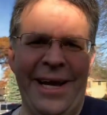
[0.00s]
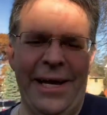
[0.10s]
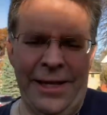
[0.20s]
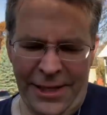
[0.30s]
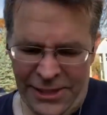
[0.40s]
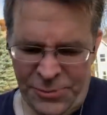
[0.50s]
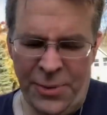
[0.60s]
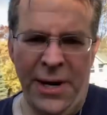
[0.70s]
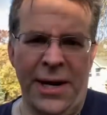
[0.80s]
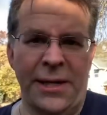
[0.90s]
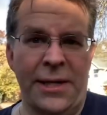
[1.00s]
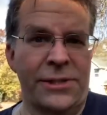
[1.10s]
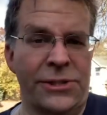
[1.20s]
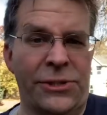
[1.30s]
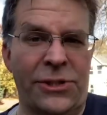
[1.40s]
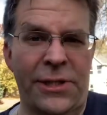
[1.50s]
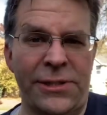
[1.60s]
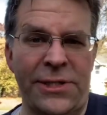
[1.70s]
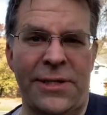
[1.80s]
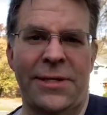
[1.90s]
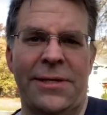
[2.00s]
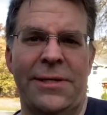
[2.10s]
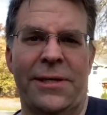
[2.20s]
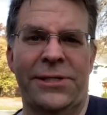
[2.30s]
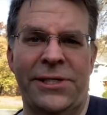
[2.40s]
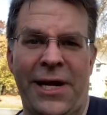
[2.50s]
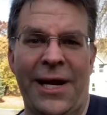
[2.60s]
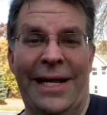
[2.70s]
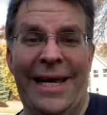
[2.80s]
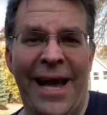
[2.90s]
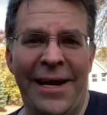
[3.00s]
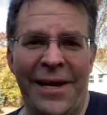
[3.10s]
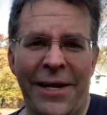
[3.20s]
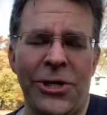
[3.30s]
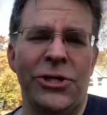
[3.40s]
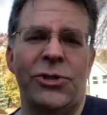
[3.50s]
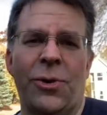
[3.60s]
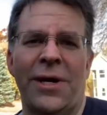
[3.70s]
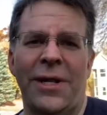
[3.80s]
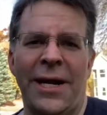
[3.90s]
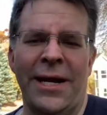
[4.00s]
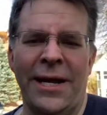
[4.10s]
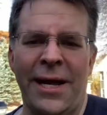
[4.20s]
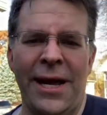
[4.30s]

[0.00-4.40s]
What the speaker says: Let us pray and let us entrust our state again to Our Lady